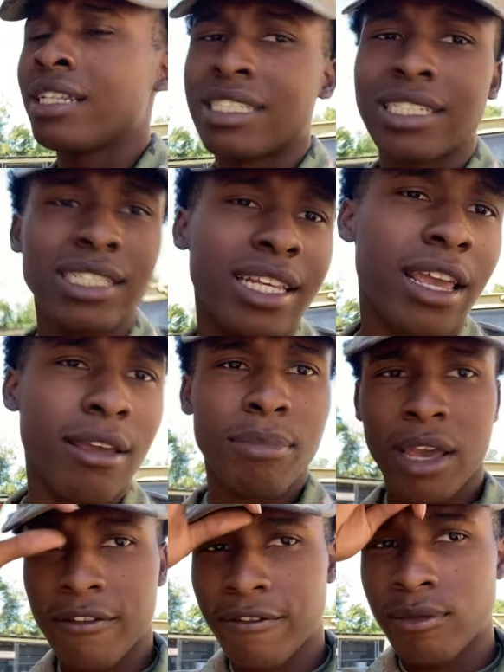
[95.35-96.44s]
Just came
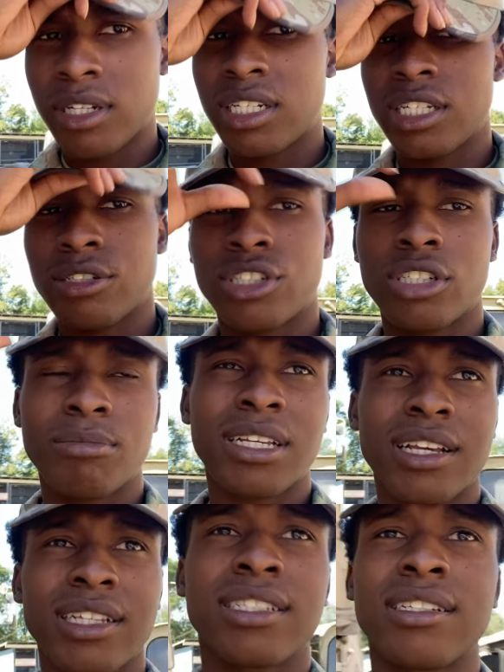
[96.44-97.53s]
back from the dealership
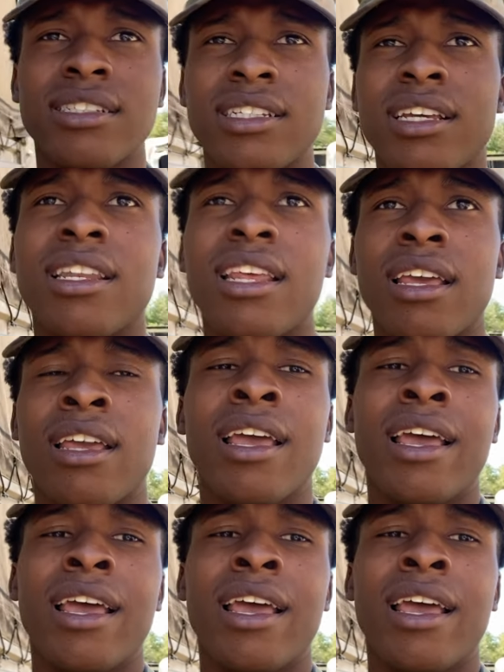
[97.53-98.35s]
because they said that